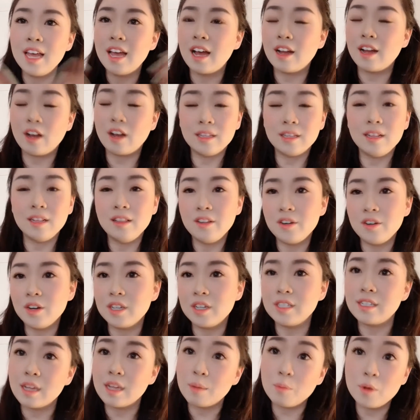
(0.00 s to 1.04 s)
got the
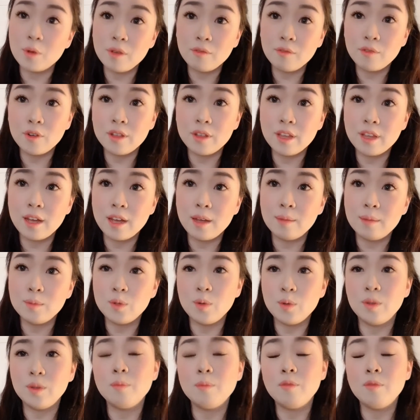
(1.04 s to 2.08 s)
lyrics, demoing for them,
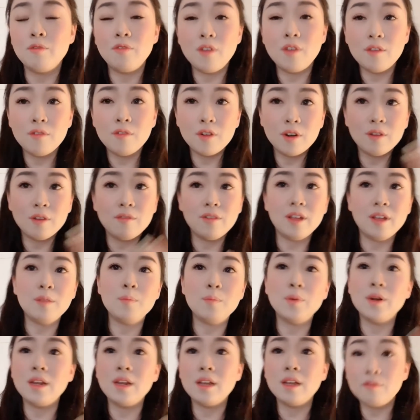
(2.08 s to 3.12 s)
doing them a favor of like
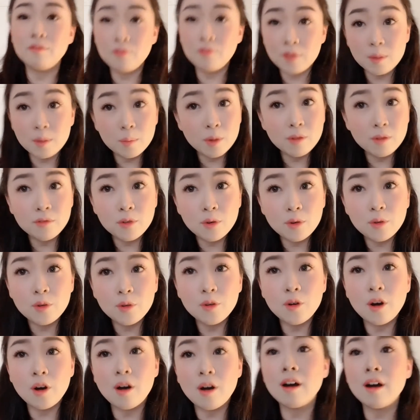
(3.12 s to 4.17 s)
putting a female
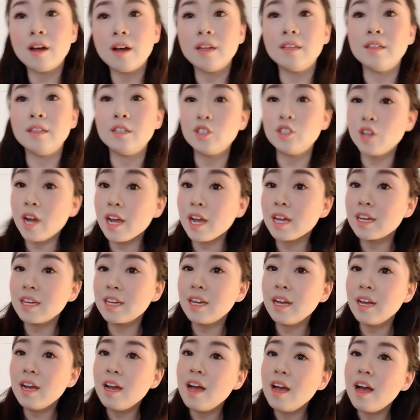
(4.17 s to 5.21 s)
vocal on the track,
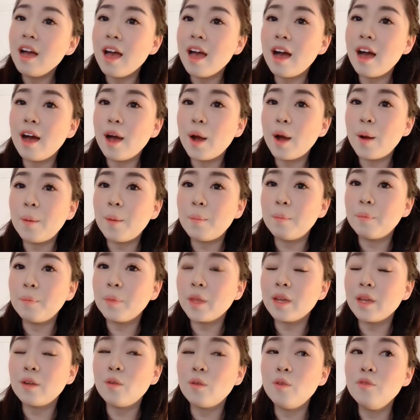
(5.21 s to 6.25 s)
um,
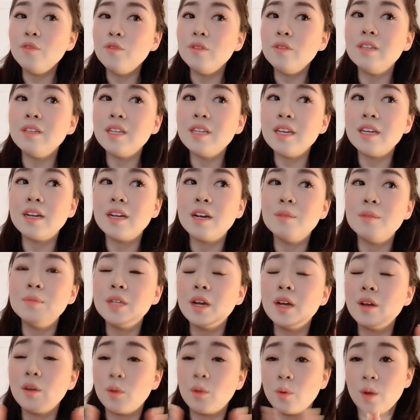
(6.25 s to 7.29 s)
and hopefully it comes
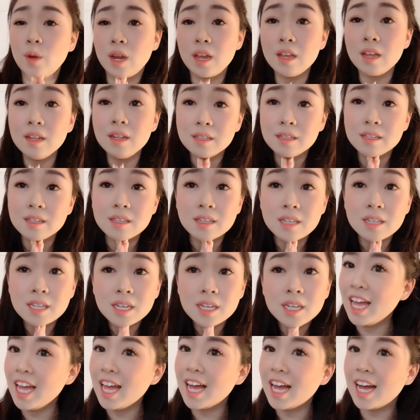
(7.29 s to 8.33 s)
out great.
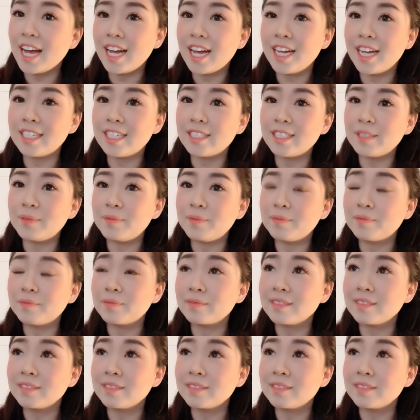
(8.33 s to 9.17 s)
Um,